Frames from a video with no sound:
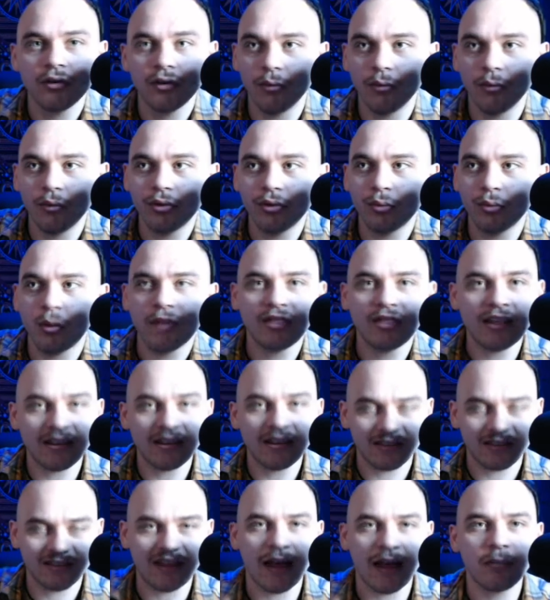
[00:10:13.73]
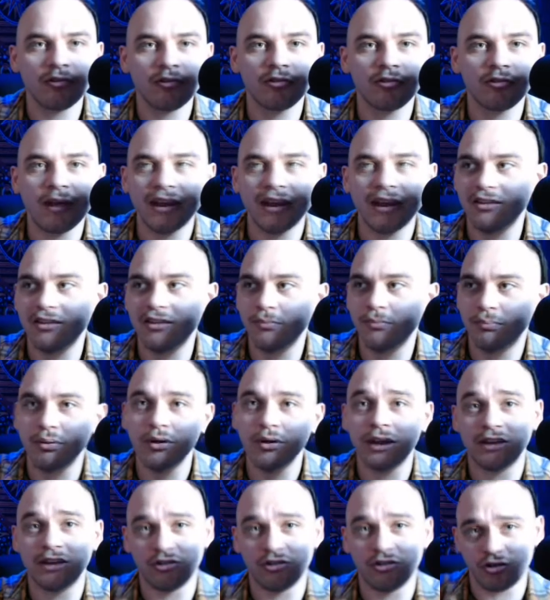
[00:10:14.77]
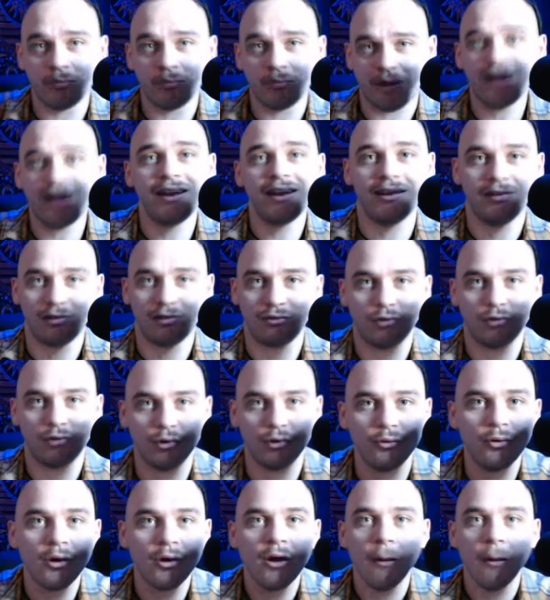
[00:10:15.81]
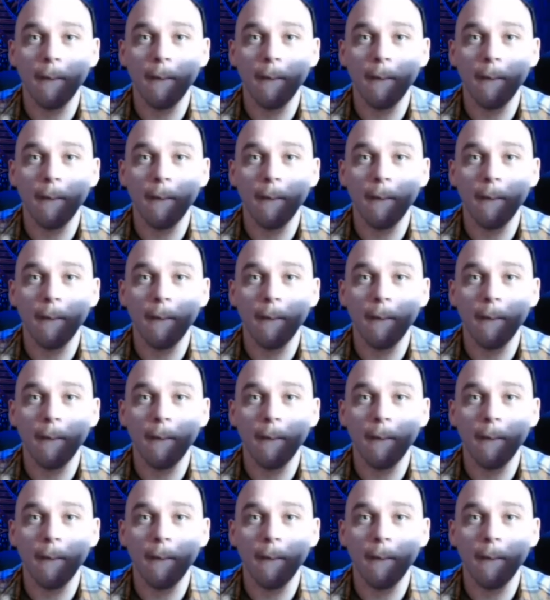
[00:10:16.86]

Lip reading: with what the establishment is putting Joe Biden through,